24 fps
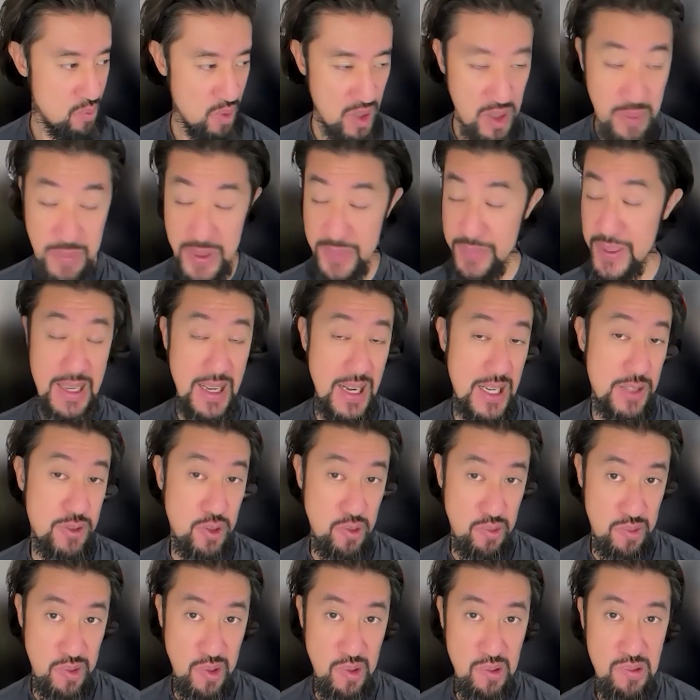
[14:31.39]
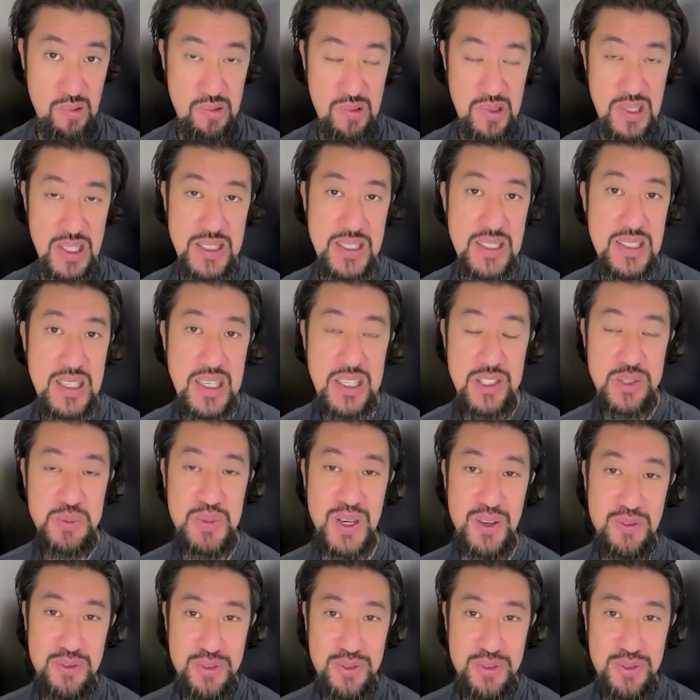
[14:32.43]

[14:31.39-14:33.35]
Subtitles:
Where maybe, I don't know. I didn't ask my